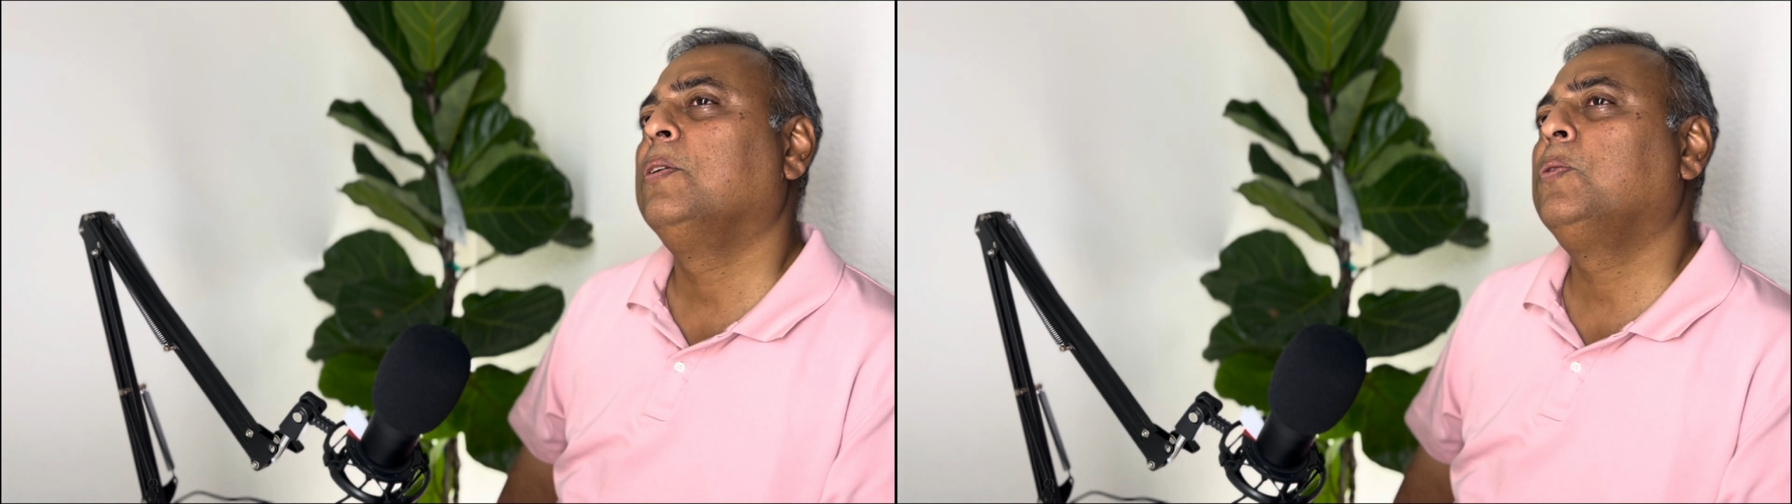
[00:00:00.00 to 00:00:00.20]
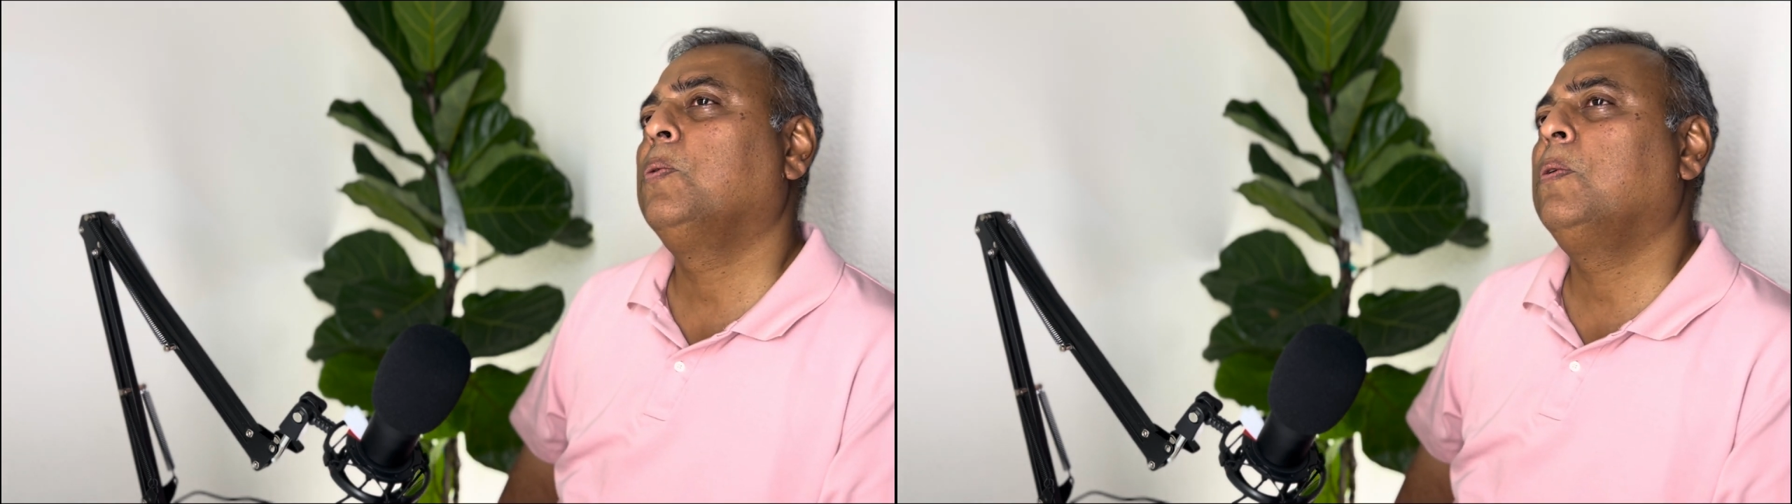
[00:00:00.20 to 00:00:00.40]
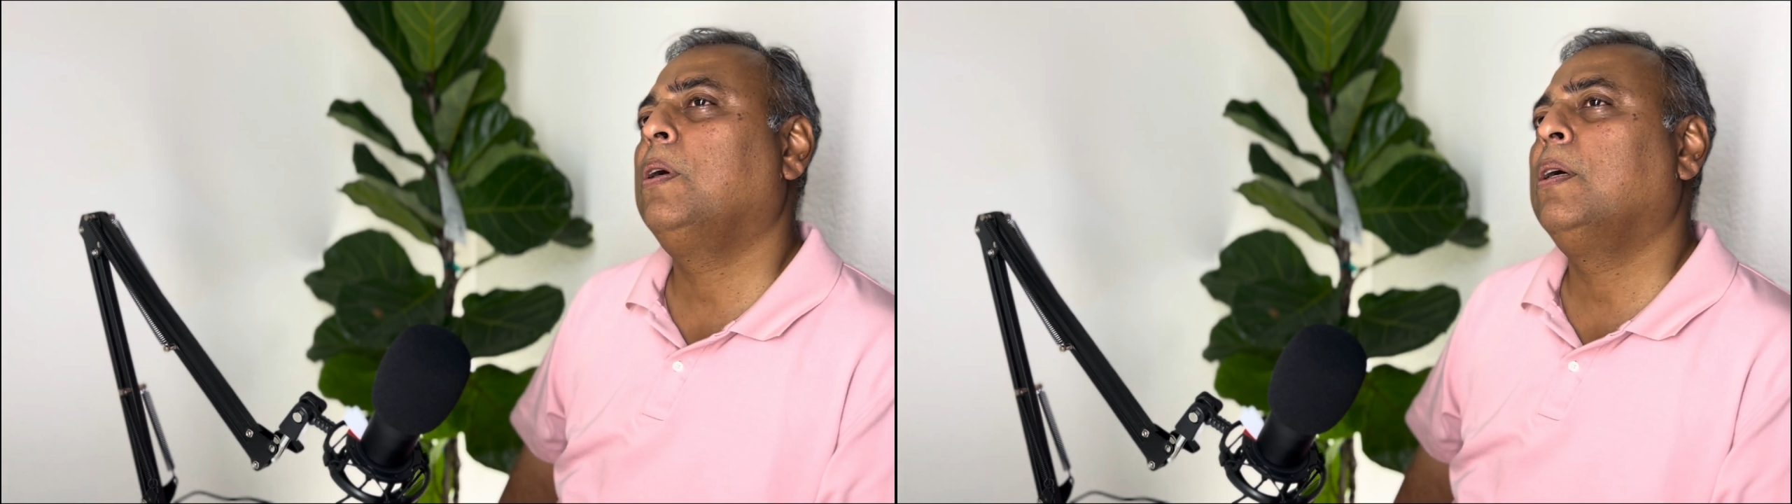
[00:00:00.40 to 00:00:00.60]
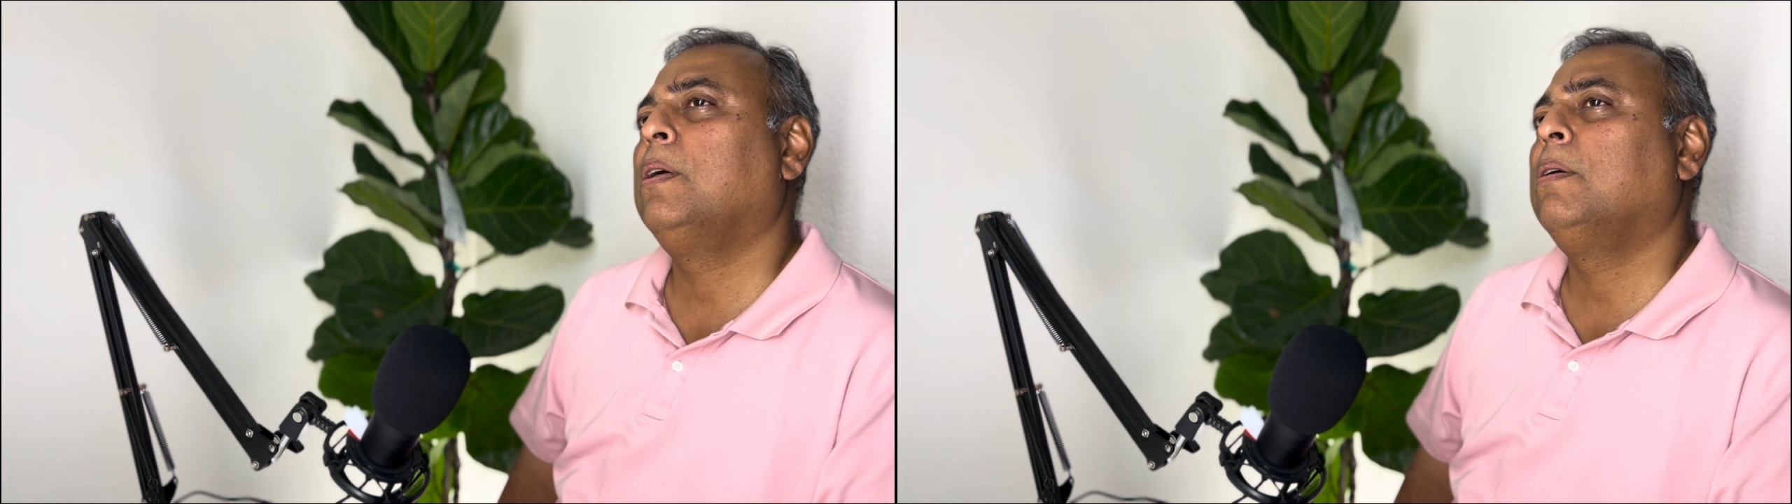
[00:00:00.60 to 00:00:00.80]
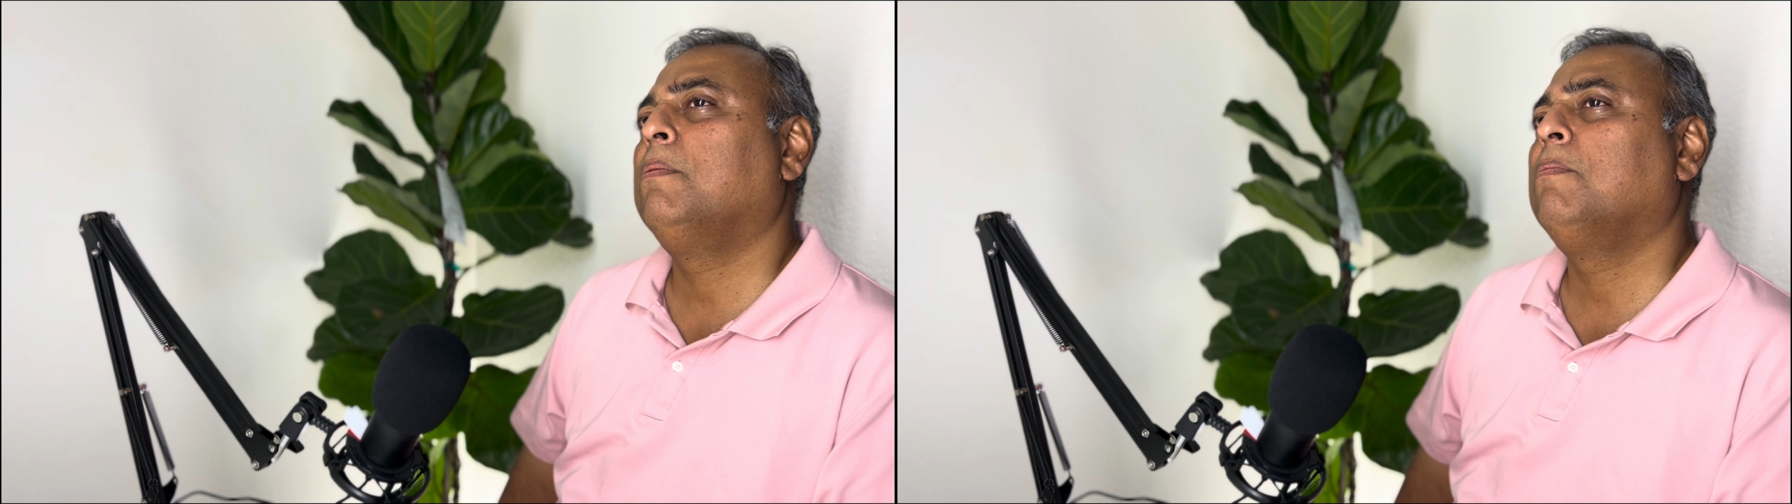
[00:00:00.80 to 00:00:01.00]
So
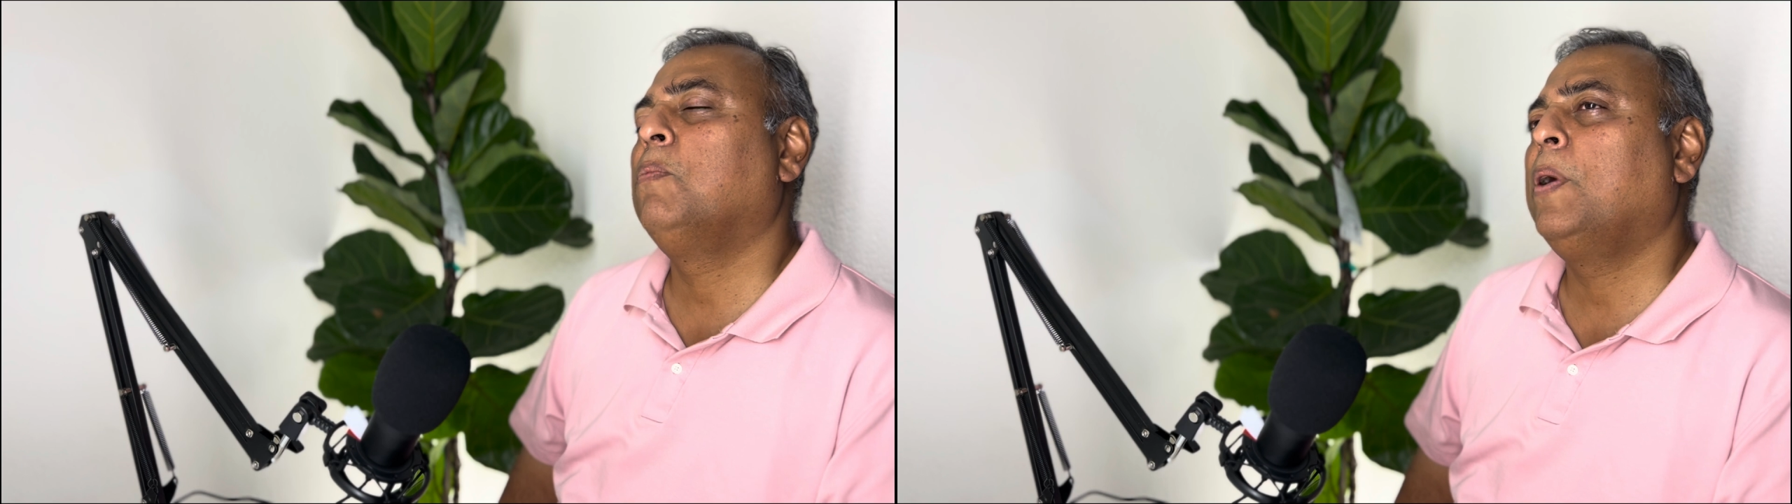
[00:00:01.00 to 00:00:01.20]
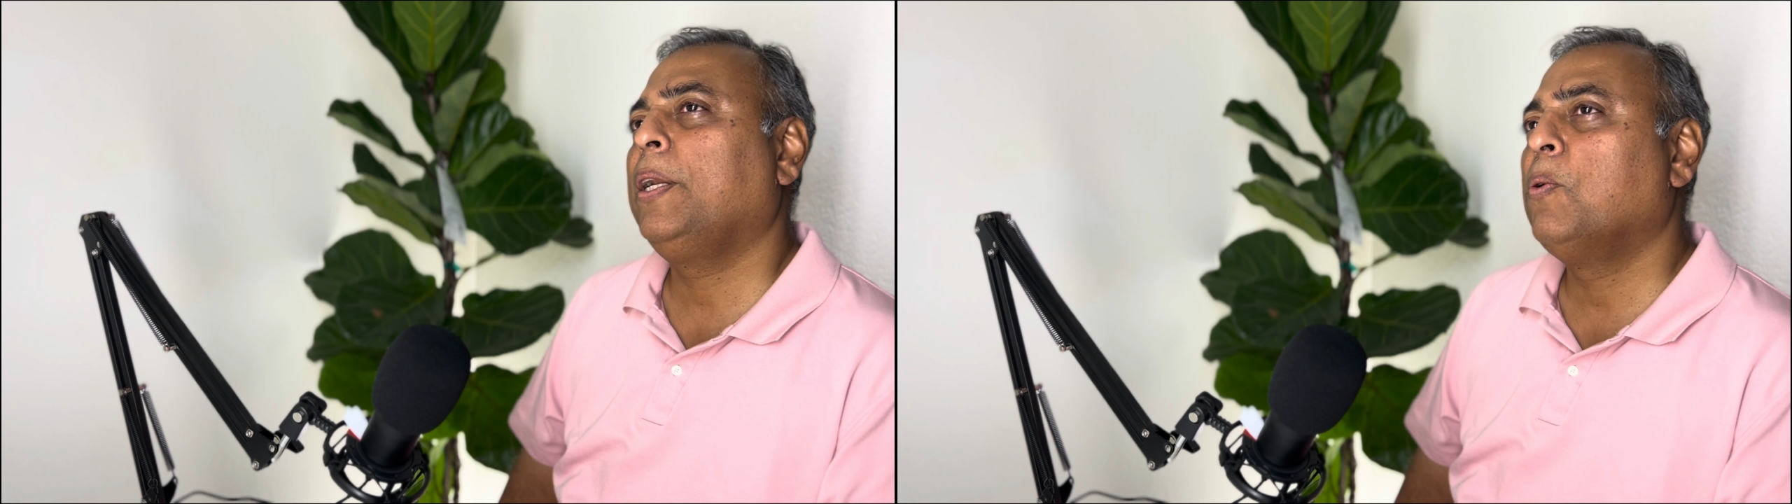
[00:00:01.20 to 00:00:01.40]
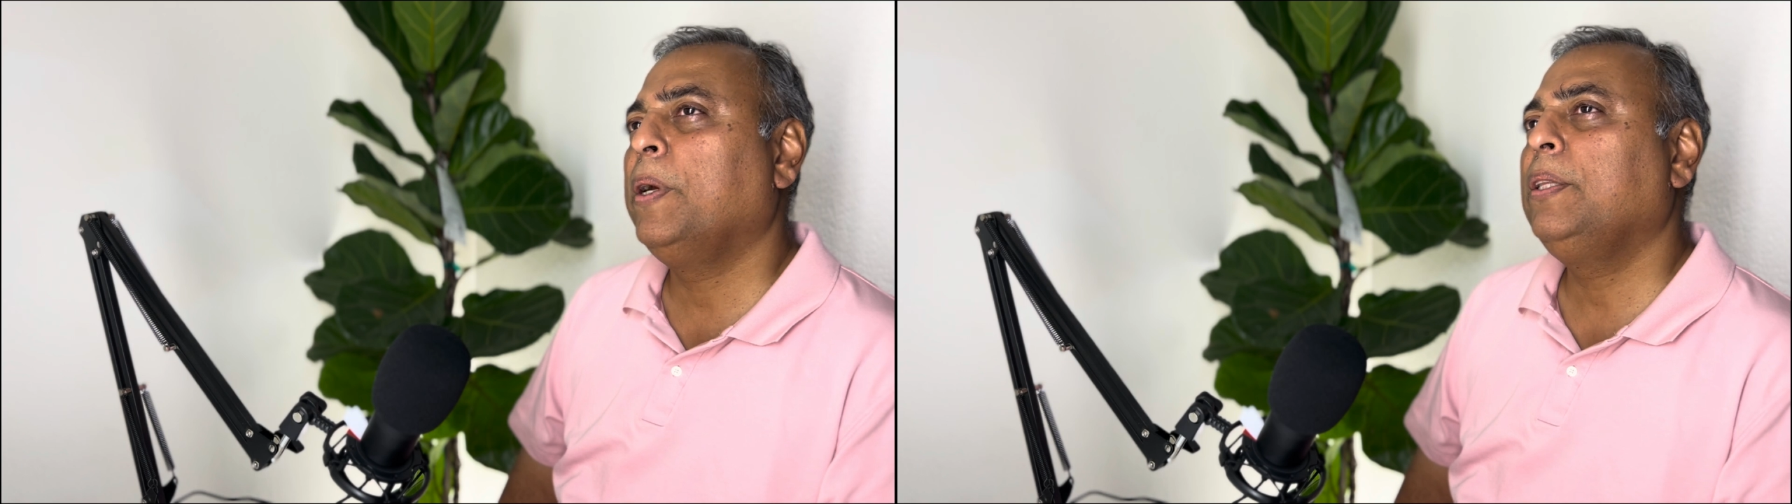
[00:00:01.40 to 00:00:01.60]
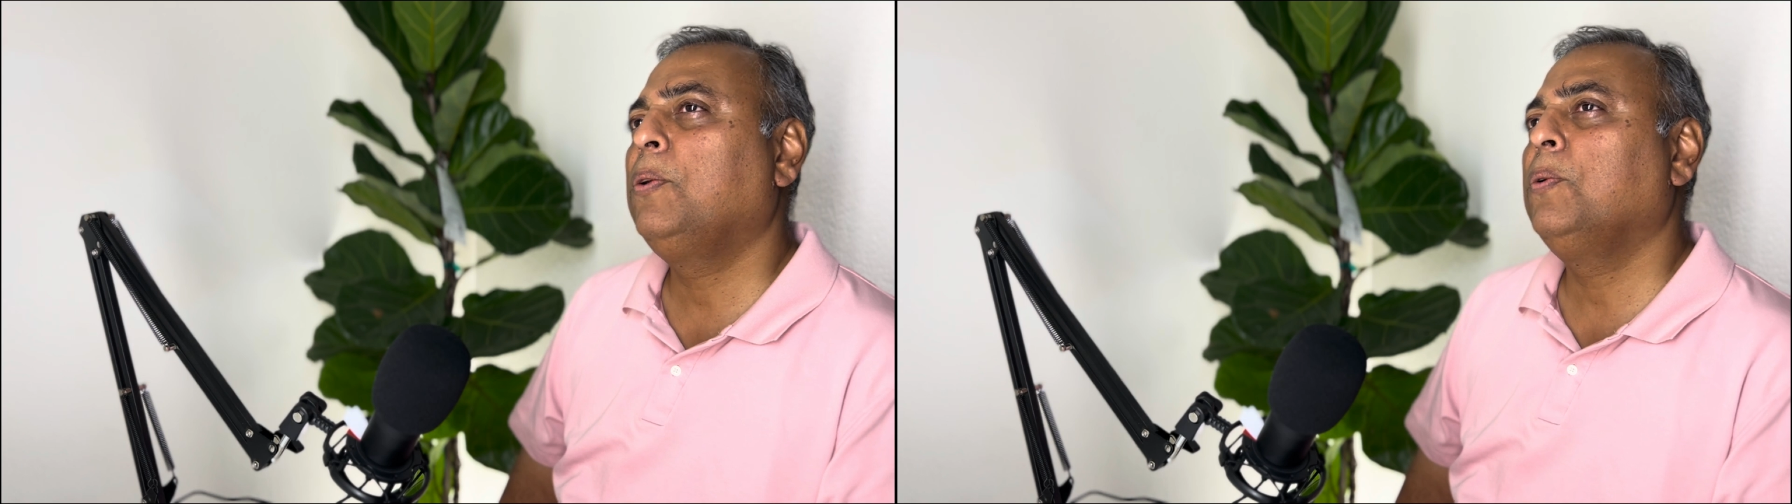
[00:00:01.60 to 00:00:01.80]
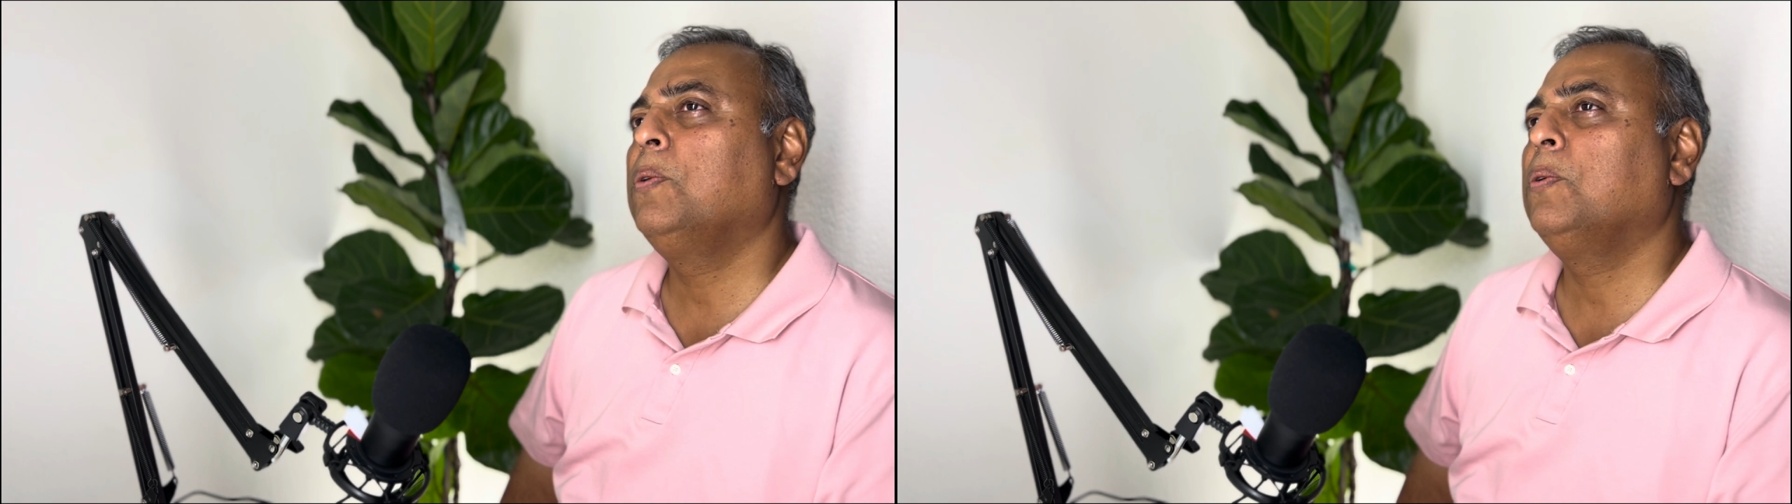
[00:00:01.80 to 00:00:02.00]
while going
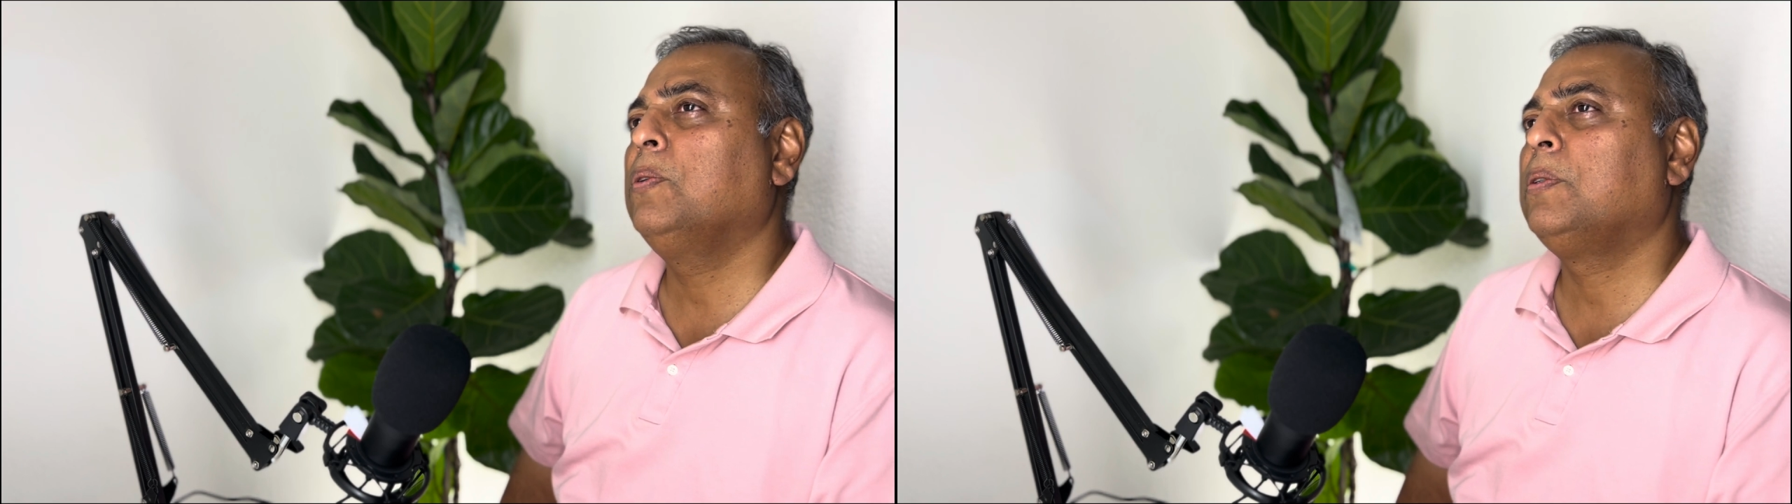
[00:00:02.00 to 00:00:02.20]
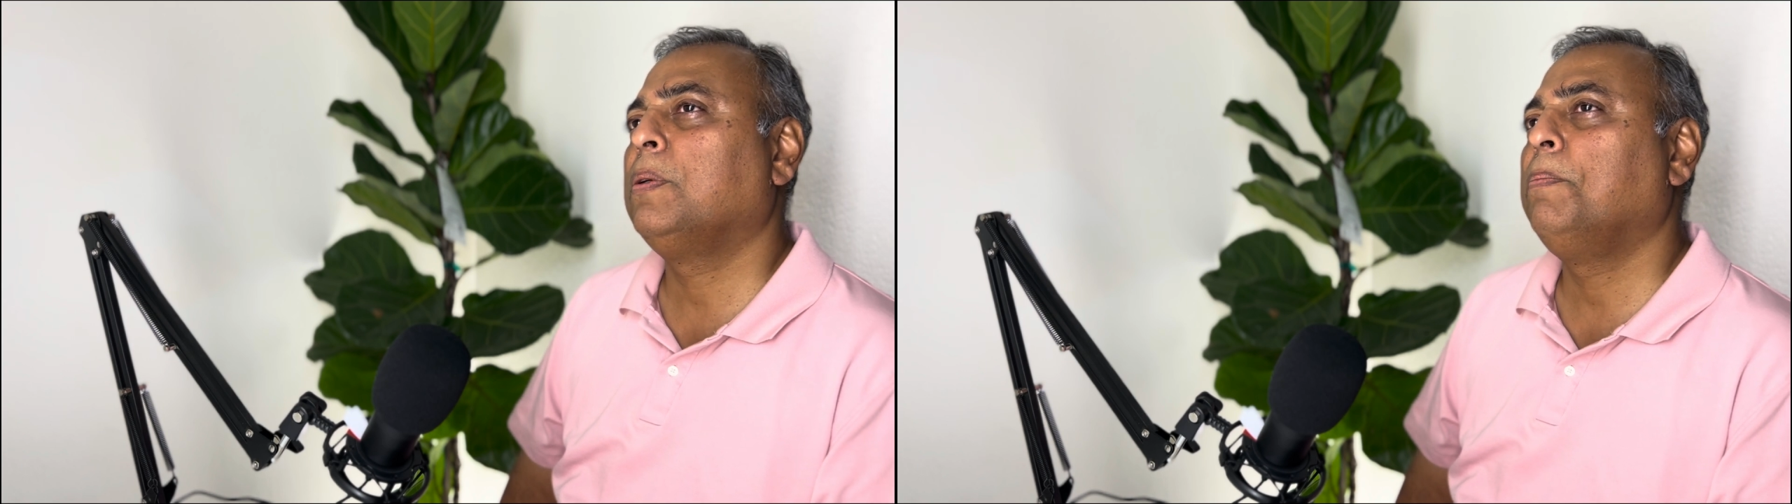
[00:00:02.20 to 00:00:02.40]
through those